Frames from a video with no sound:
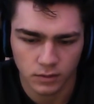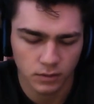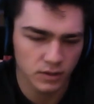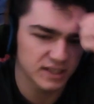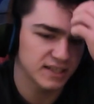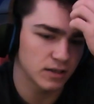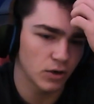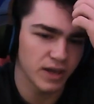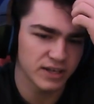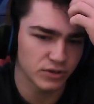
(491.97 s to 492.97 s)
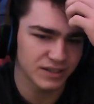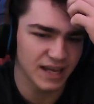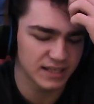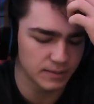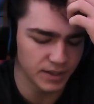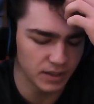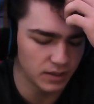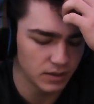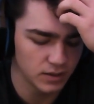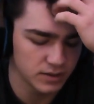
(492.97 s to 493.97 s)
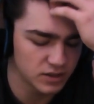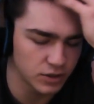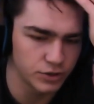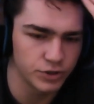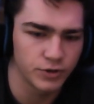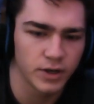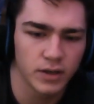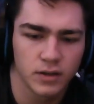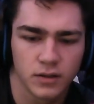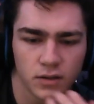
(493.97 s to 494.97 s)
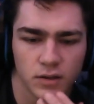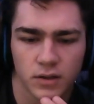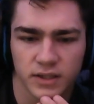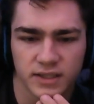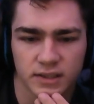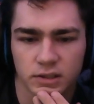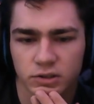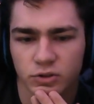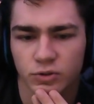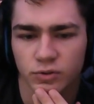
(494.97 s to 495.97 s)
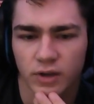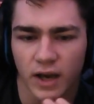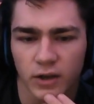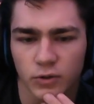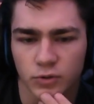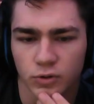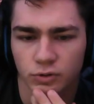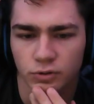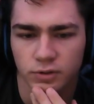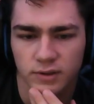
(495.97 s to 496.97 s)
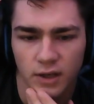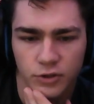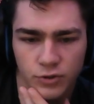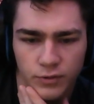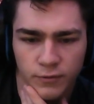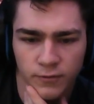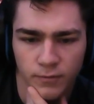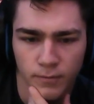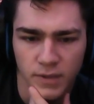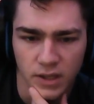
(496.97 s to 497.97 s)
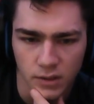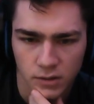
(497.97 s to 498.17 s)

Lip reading: This is... Okay, so this has to be Sakonji, right? Because this is who Gayu told Tanjiro to meet.